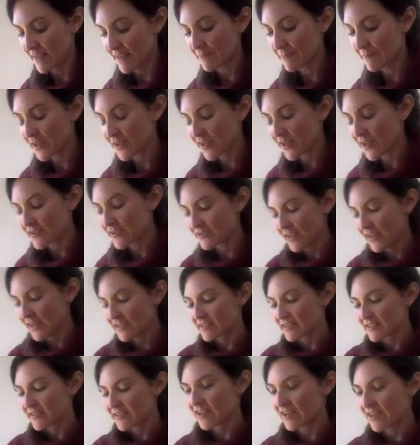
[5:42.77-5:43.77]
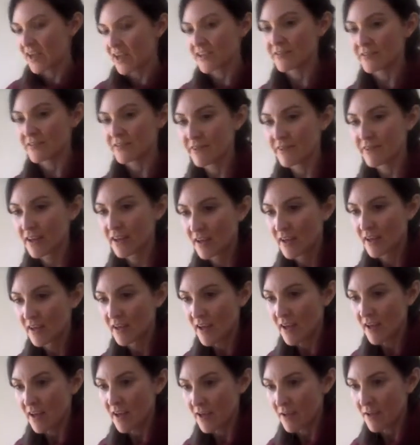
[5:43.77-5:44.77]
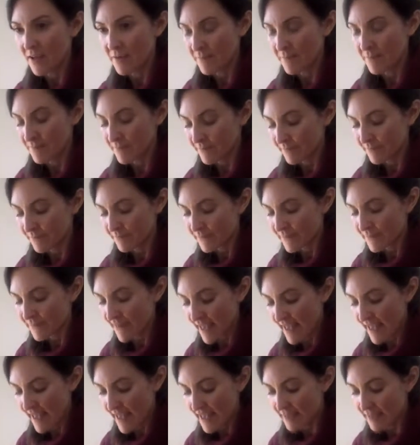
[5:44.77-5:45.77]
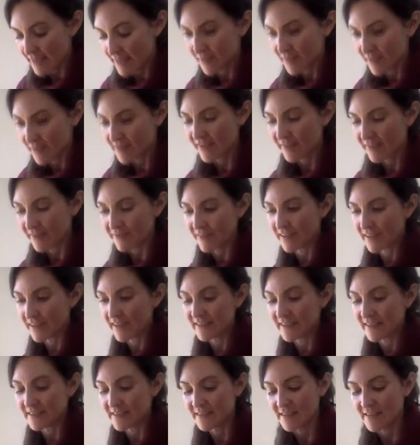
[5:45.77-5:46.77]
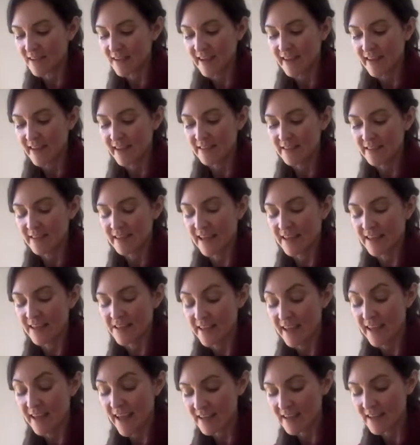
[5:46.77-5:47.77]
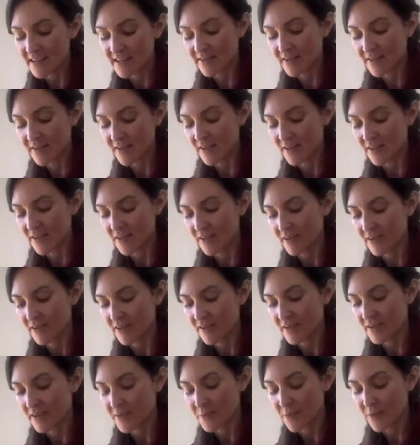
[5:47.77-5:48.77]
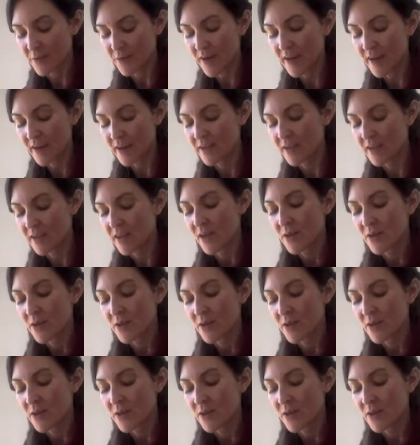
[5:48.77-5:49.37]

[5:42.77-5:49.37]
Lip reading: I'm going to go straight to the kind of the end, because I feel like this is tying into actually the end of the spread,